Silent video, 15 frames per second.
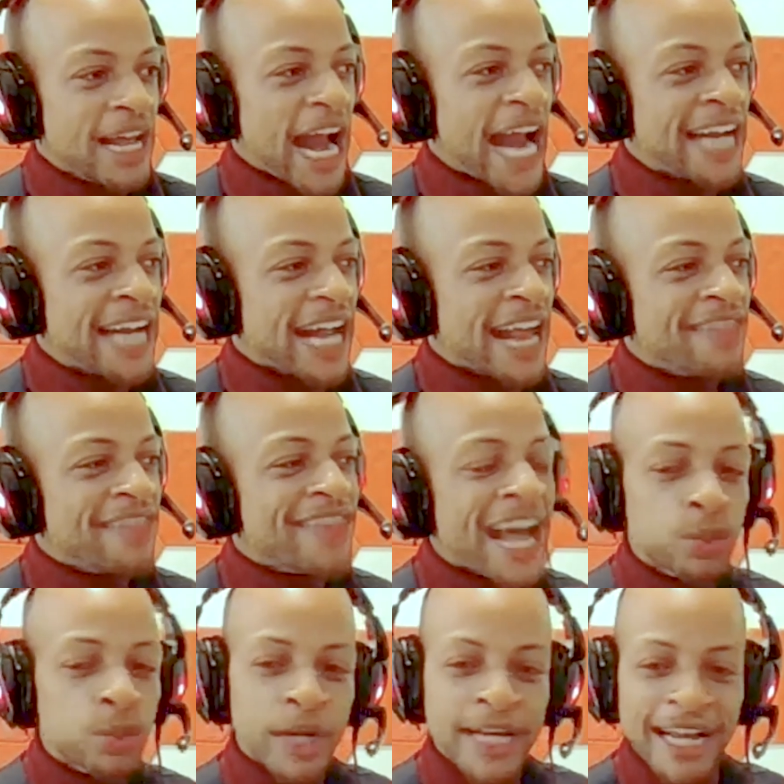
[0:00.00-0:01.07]
and
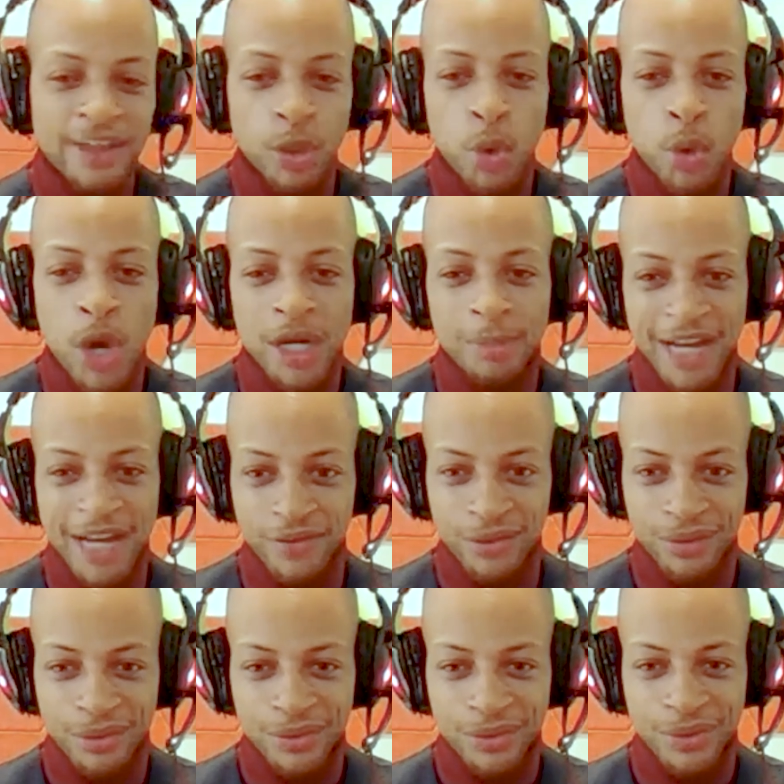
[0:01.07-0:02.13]
that's working at the quantum
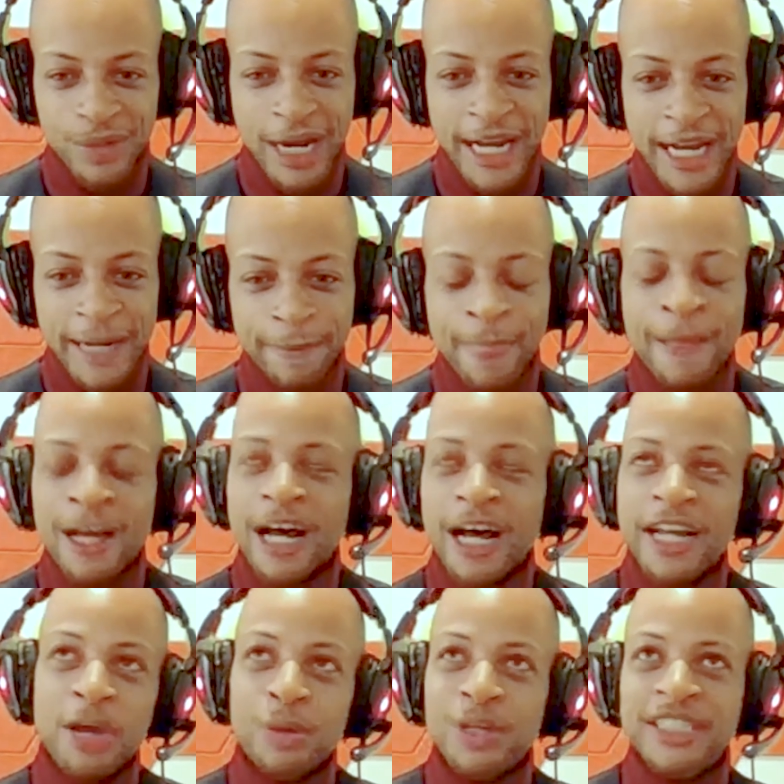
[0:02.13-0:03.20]
level, right?
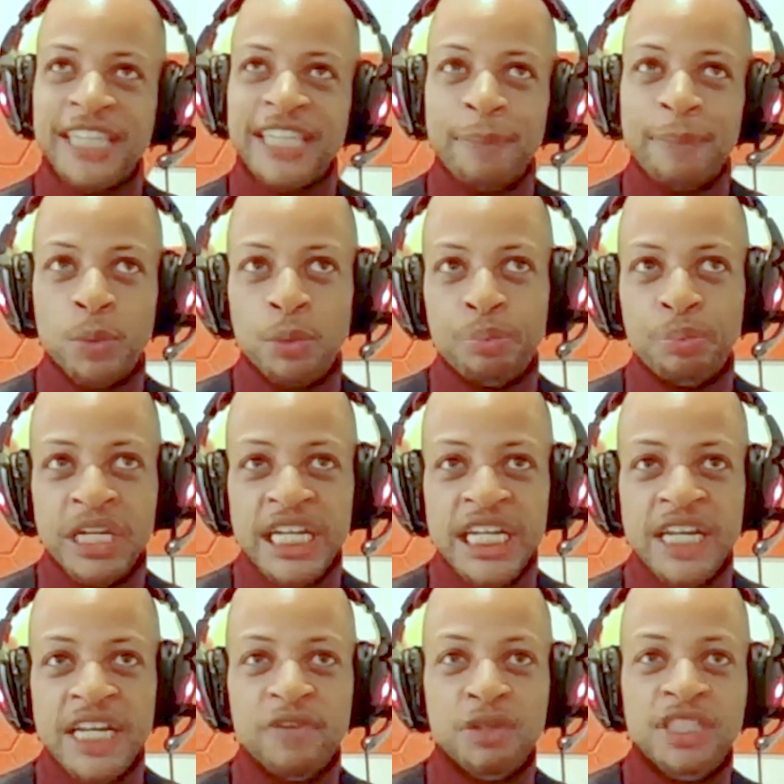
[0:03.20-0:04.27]
Another example would
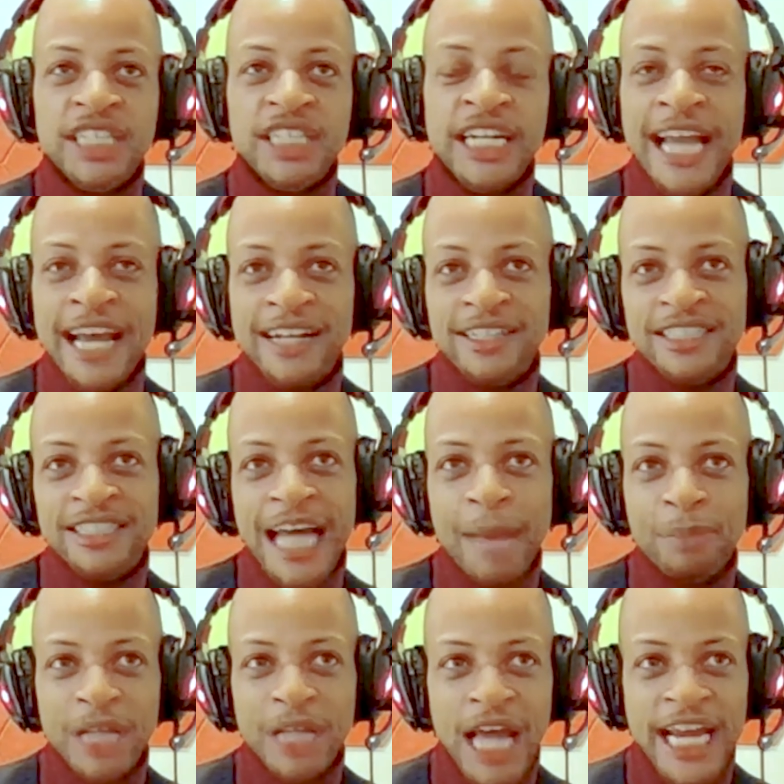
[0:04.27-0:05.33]
be if you're sitting at a
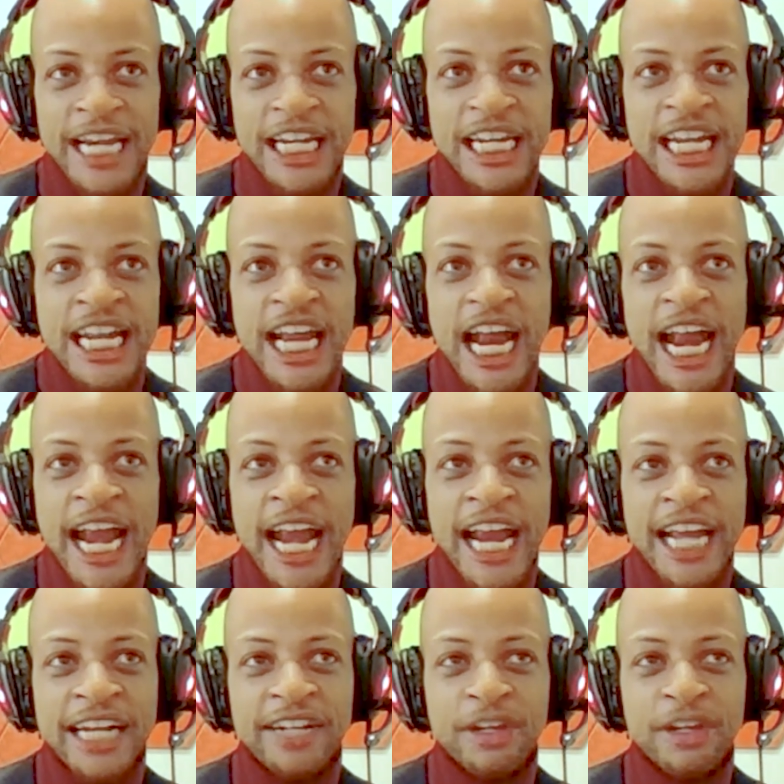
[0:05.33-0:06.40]
stoplight
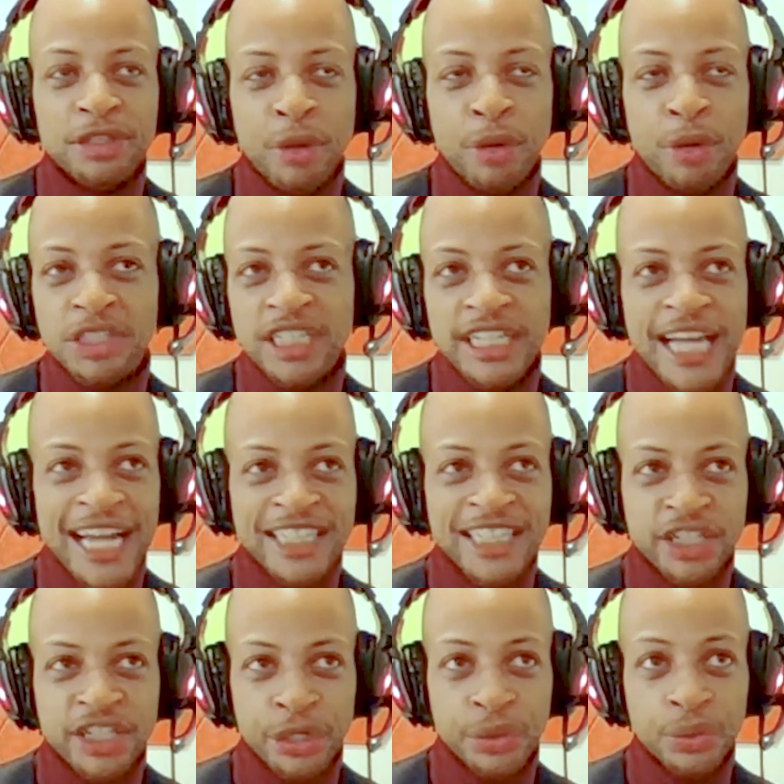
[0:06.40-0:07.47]
and there's a person next
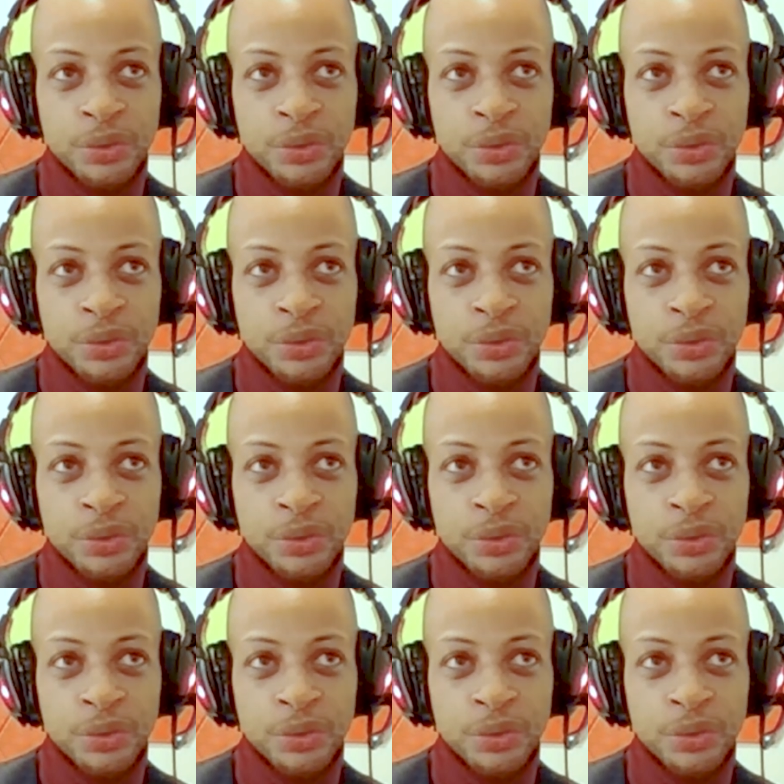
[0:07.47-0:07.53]
to you